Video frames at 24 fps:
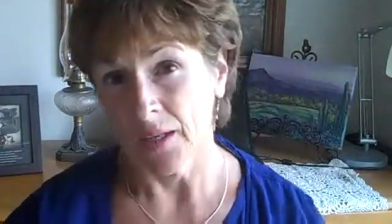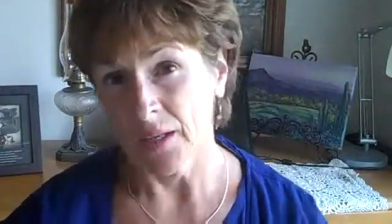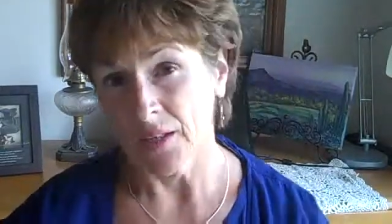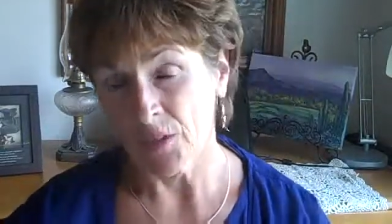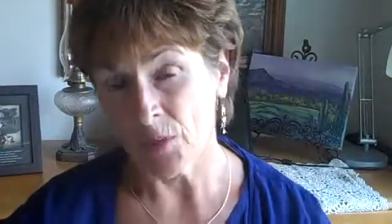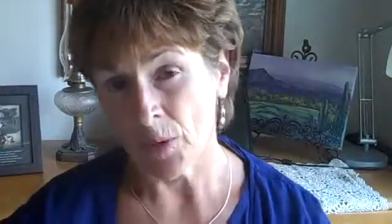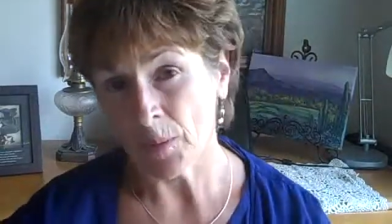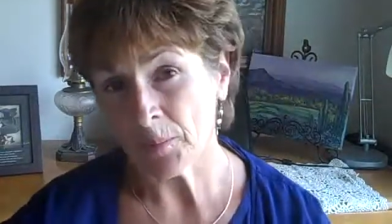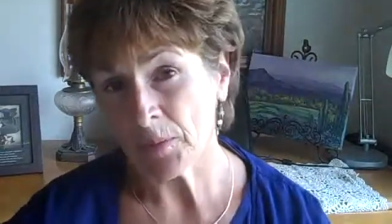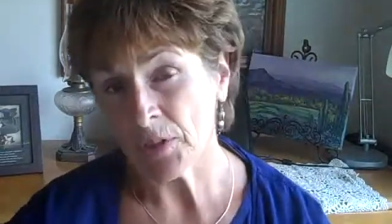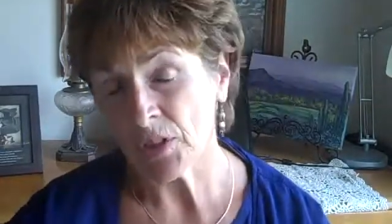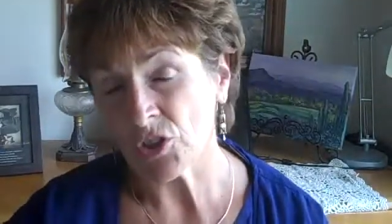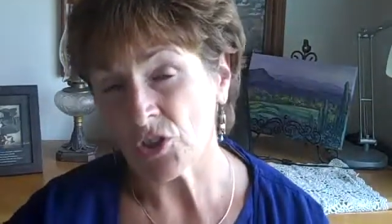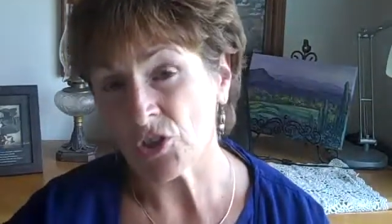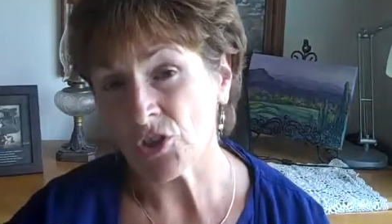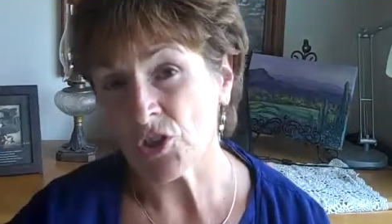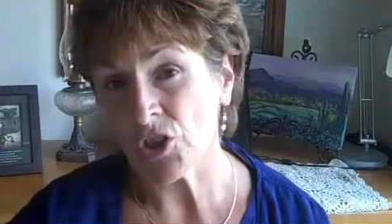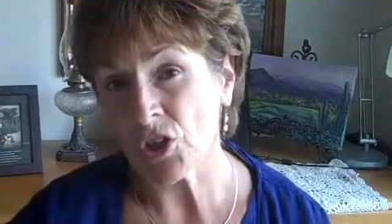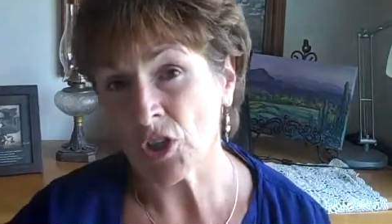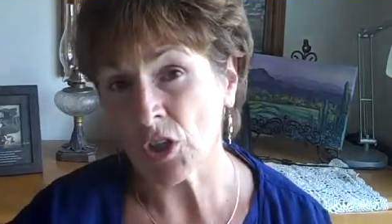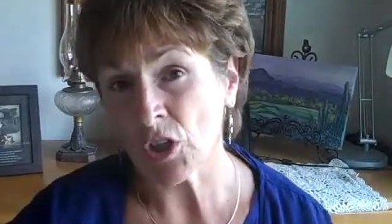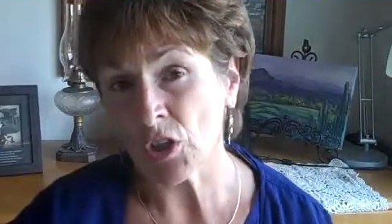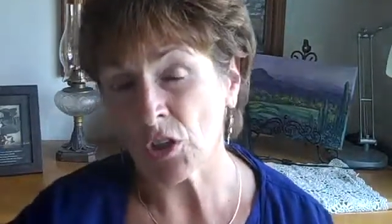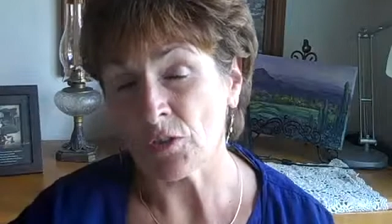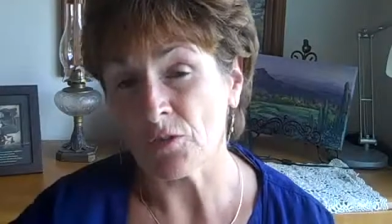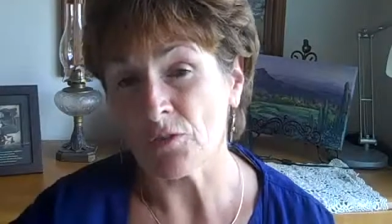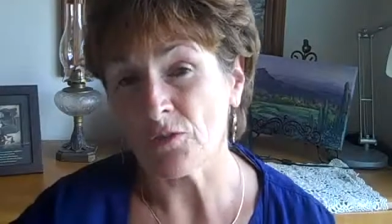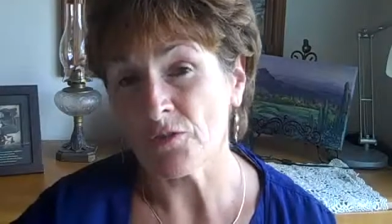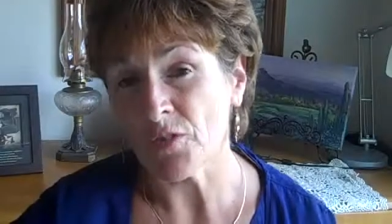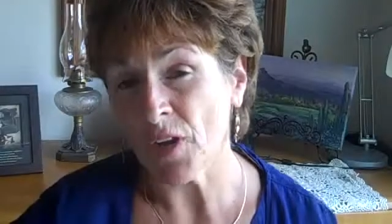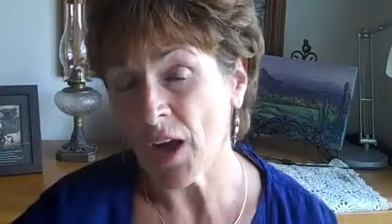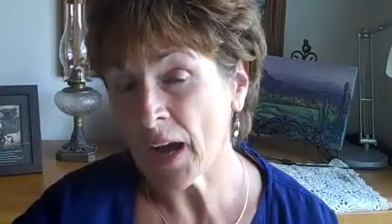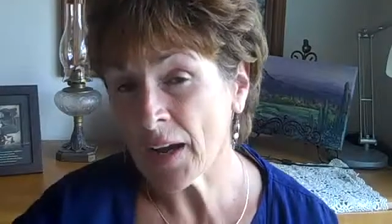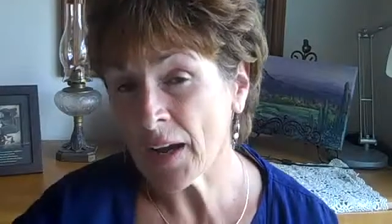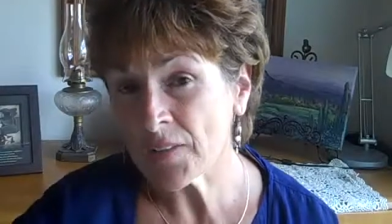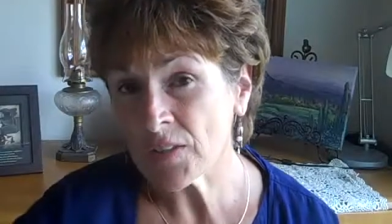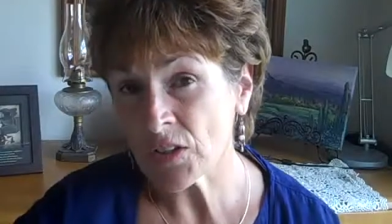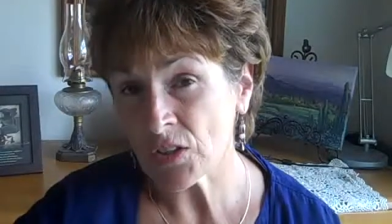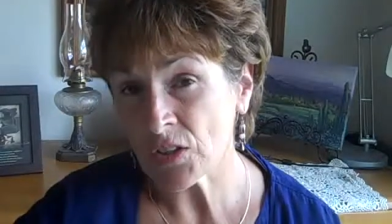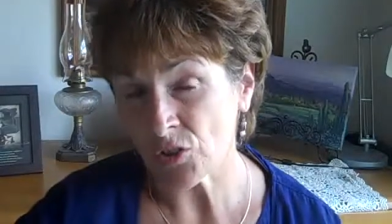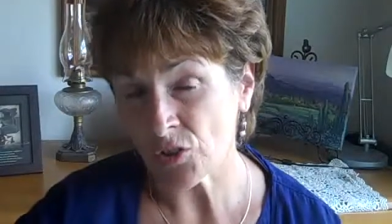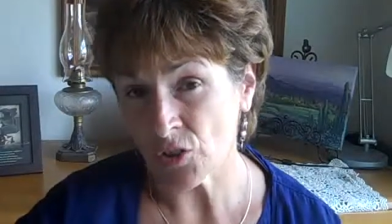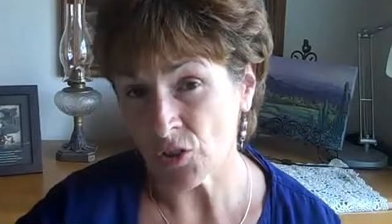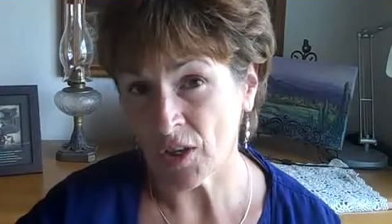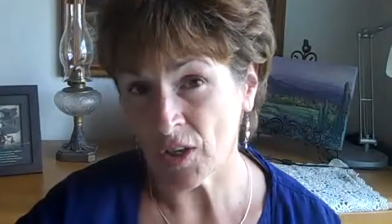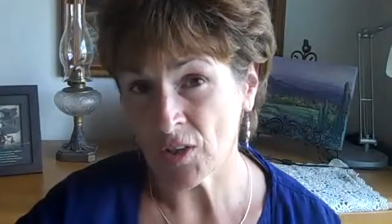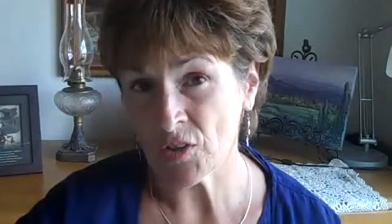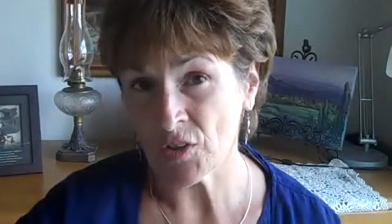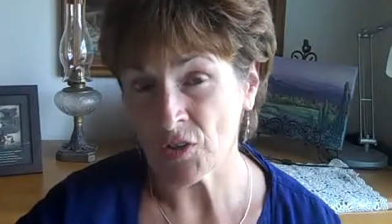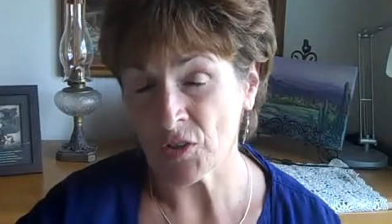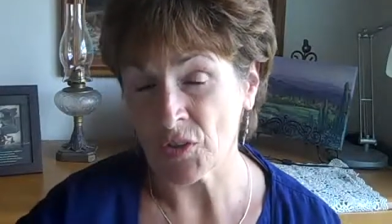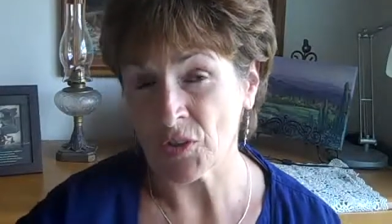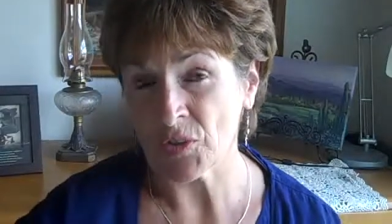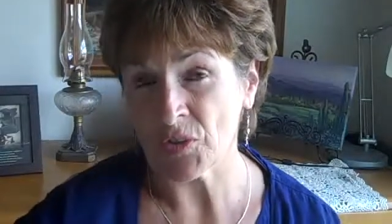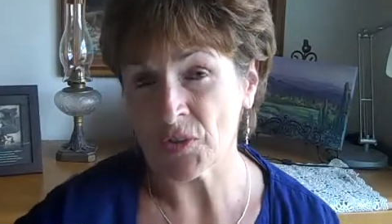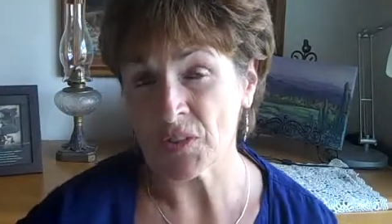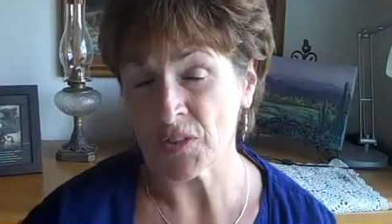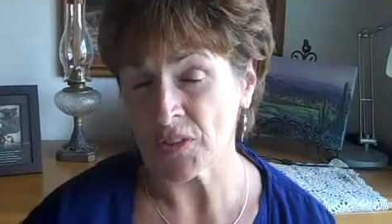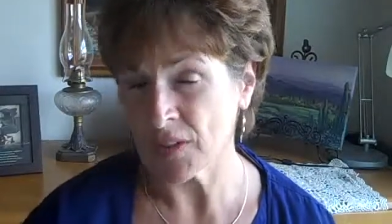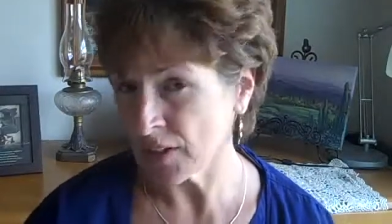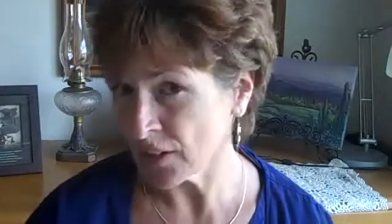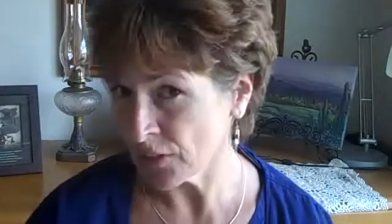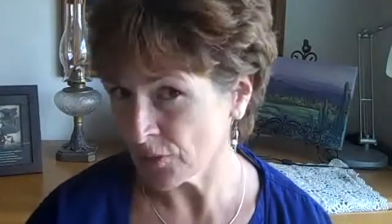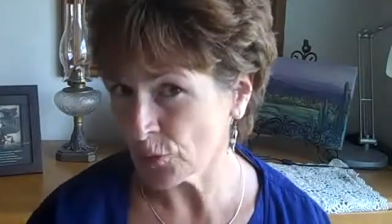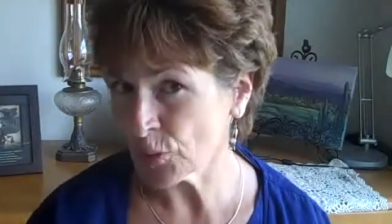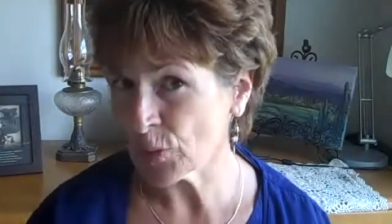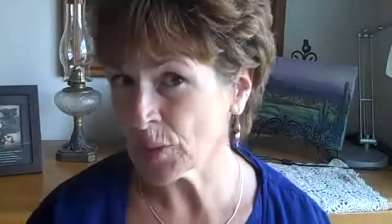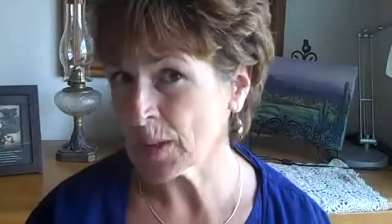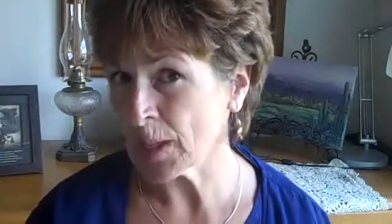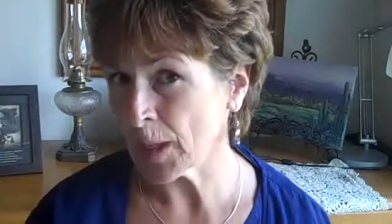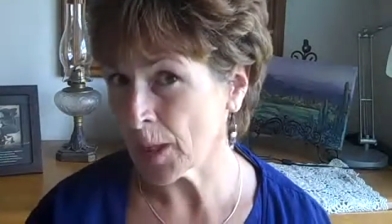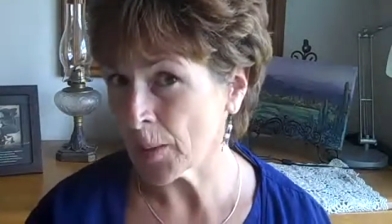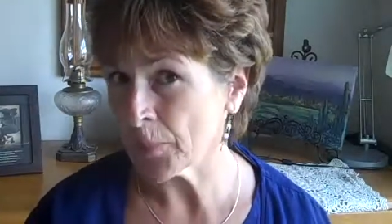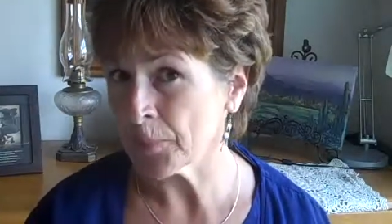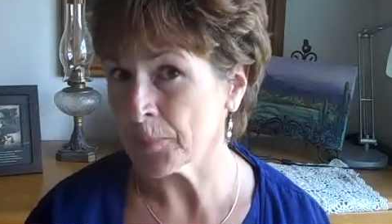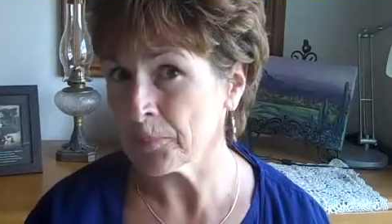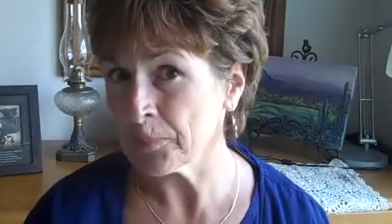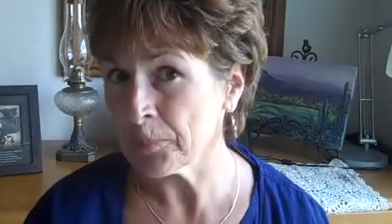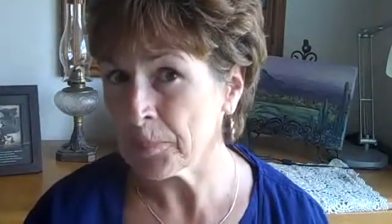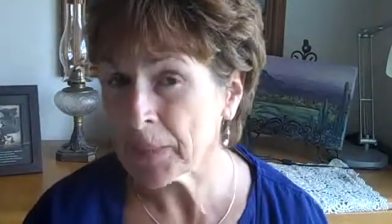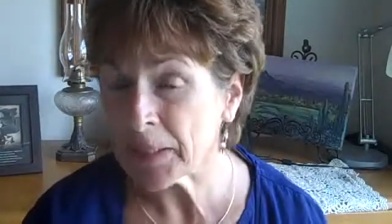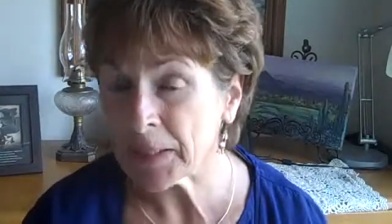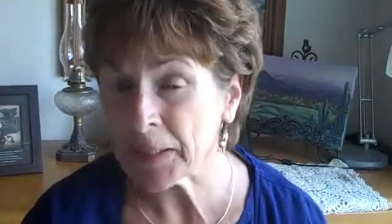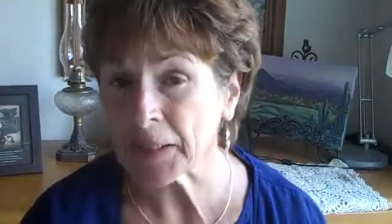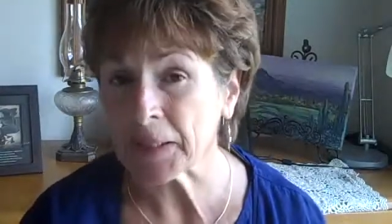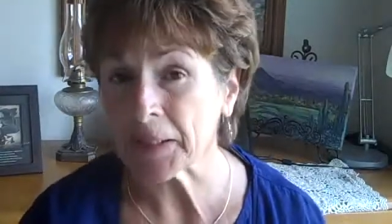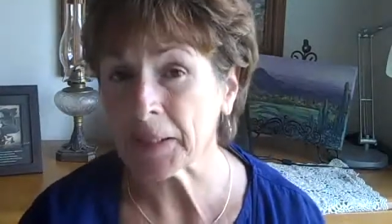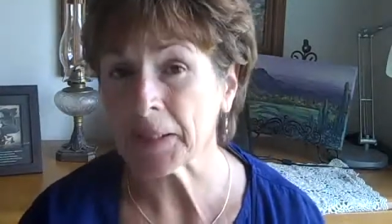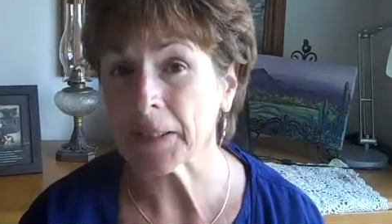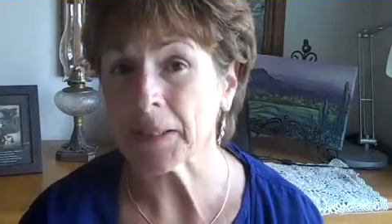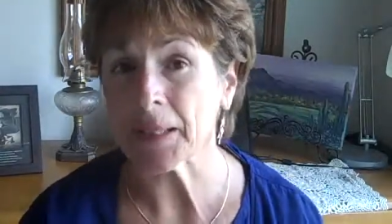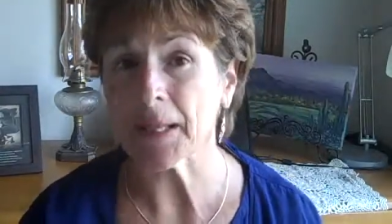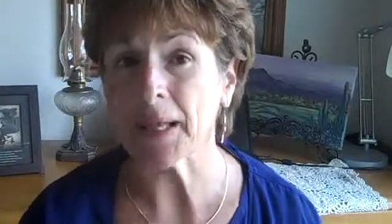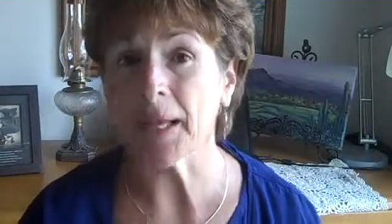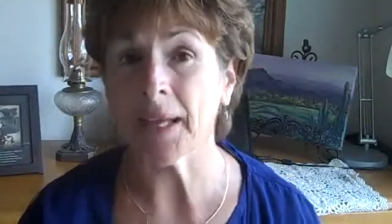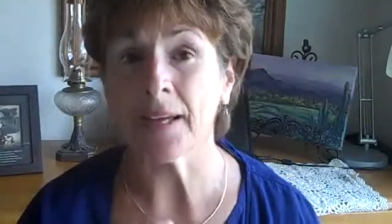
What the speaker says: So I'm going to share 5 suggestions that have really helped me,